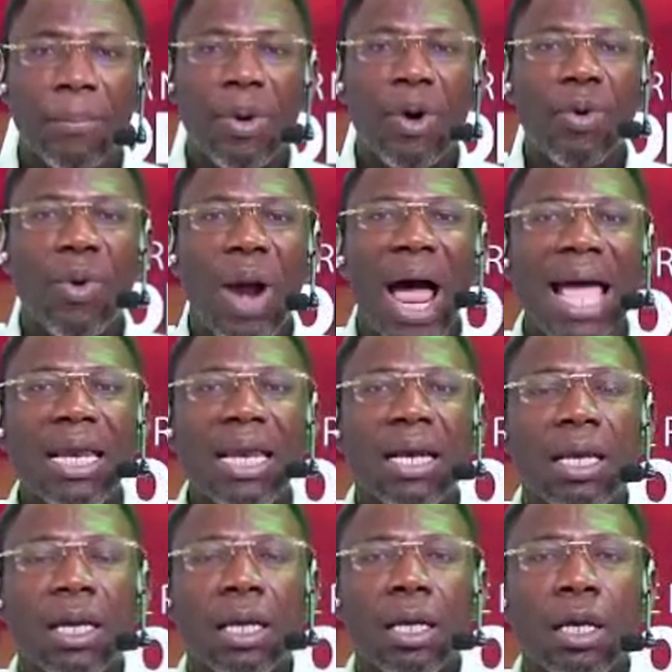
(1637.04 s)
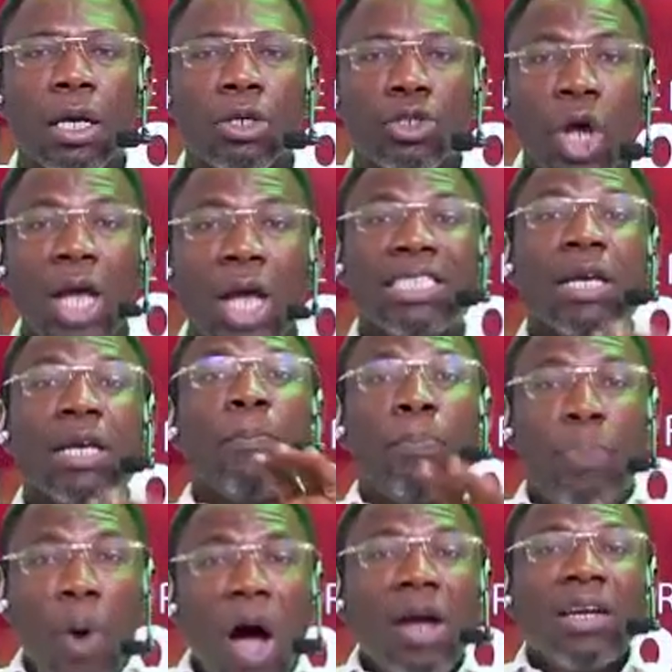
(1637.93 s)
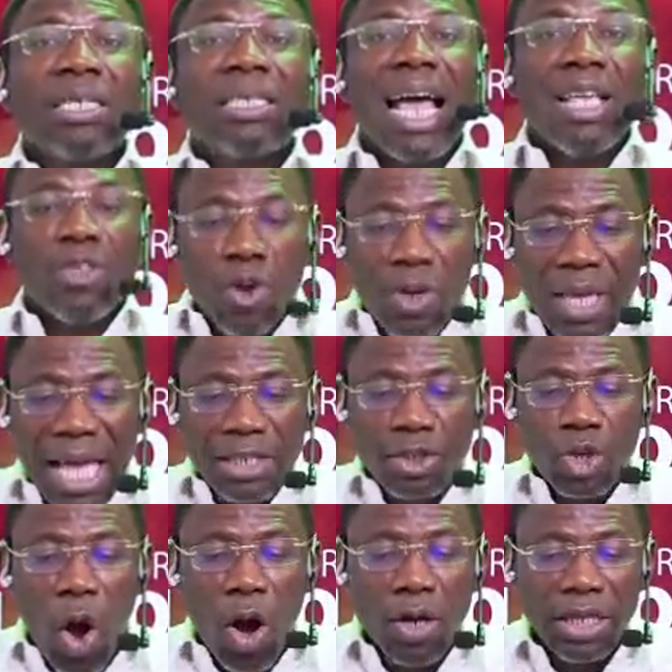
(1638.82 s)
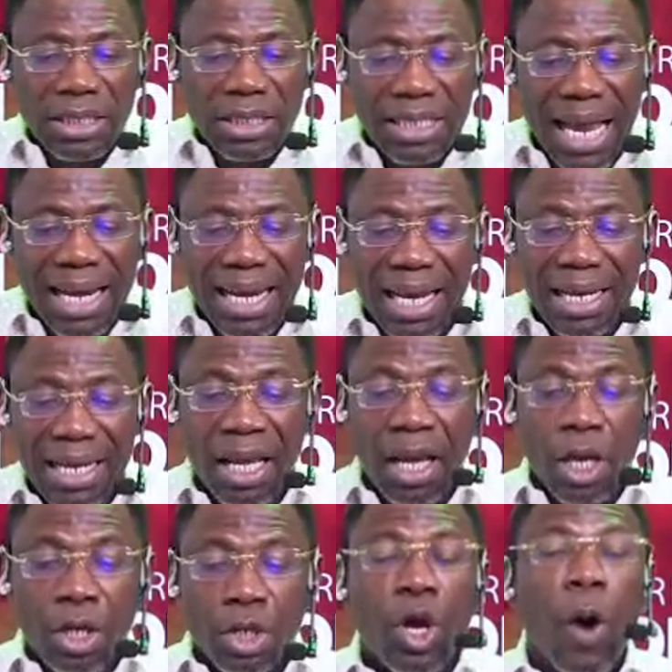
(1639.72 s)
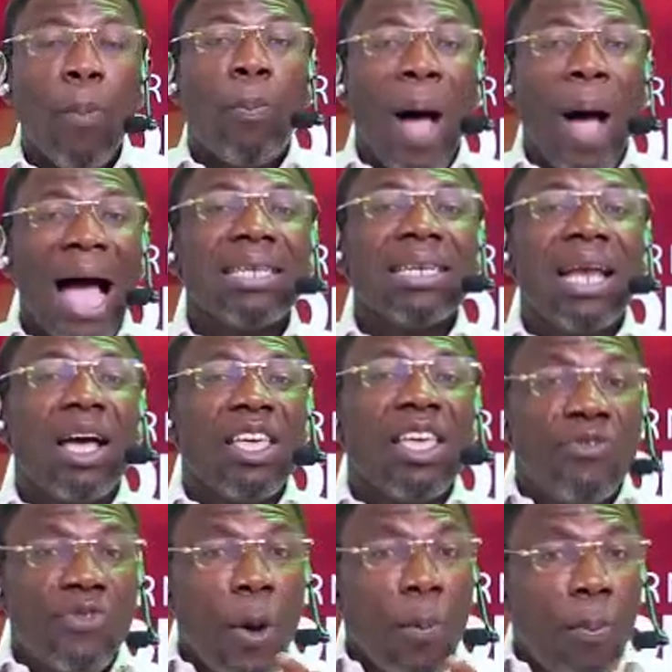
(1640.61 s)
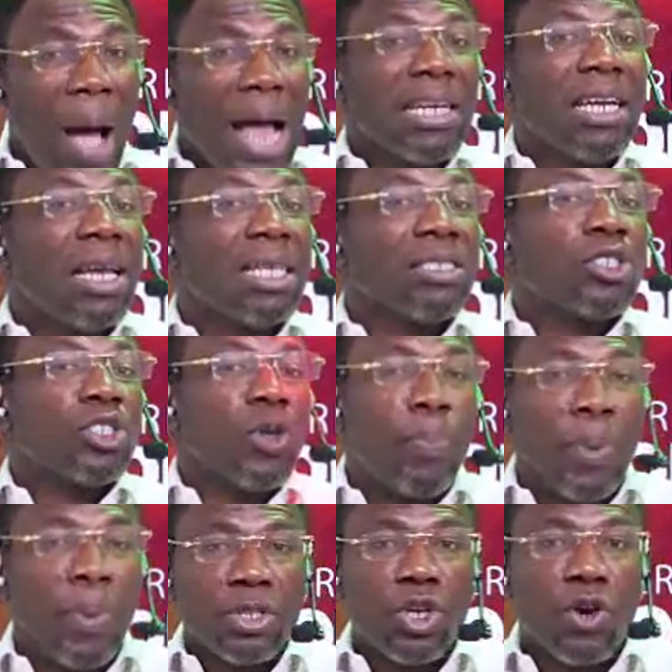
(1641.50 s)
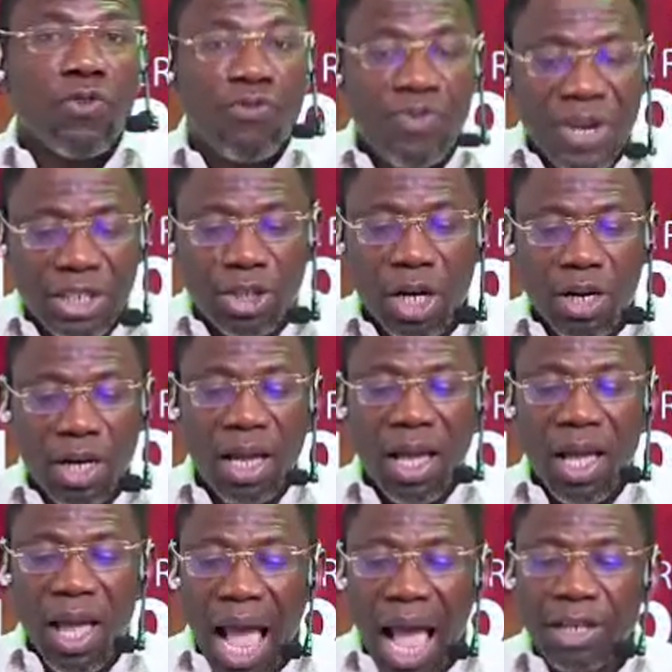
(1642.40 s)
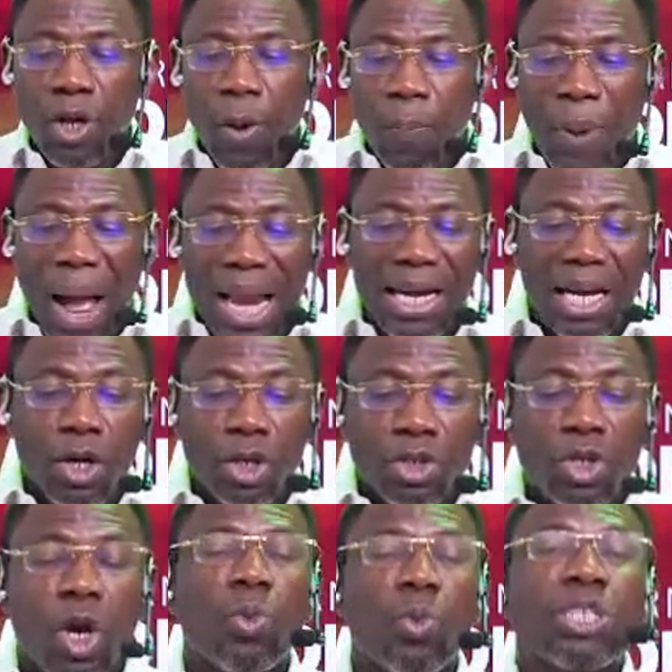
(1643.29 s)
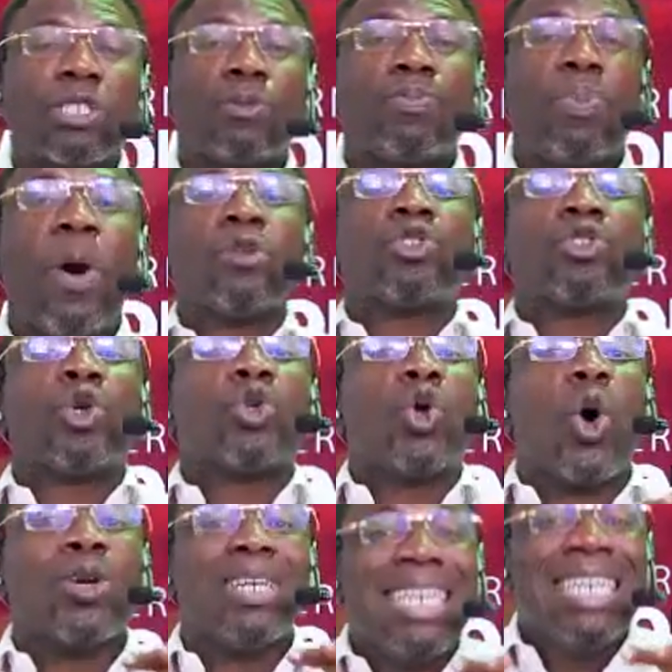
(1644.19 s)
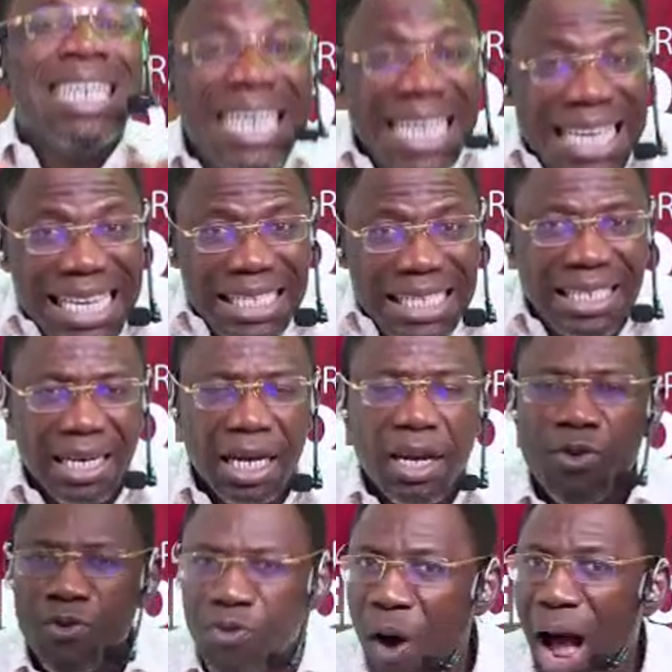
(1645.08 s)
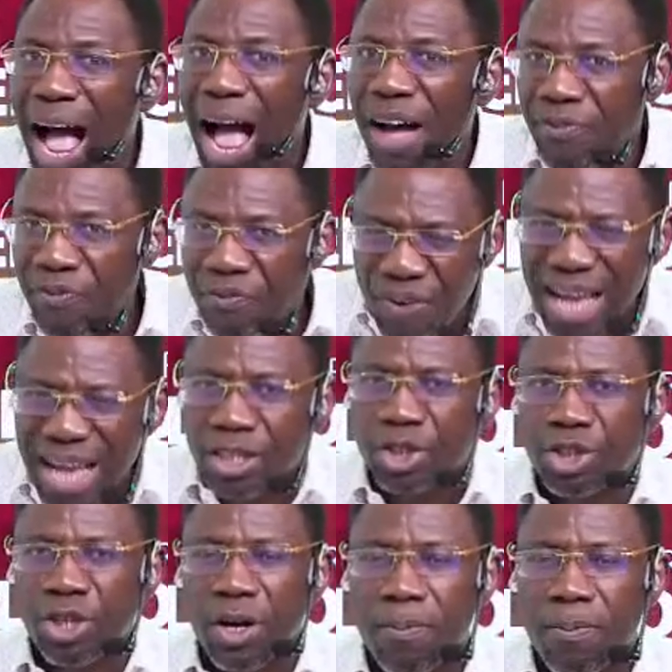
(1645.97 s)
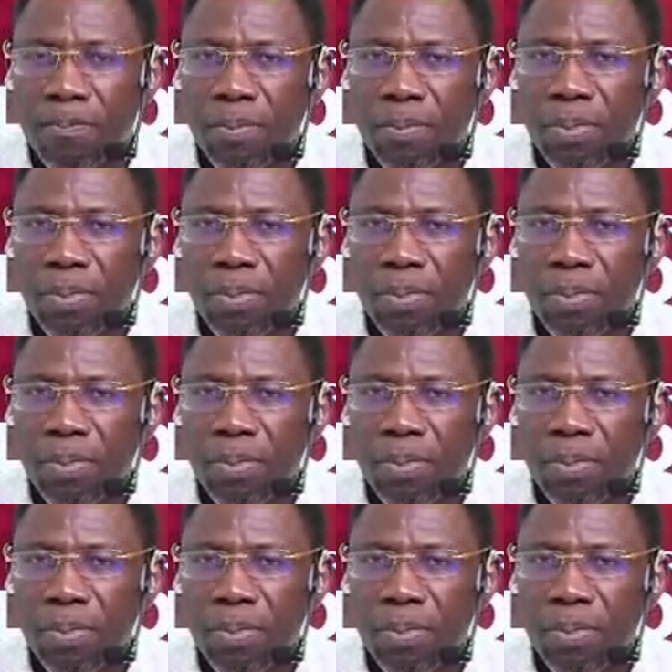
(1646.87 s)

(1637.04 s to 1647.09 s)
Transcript: All right? So it's important that you get to understand that your partner, if your partner doesn't support your vision and your partner does not respond to your need for affection,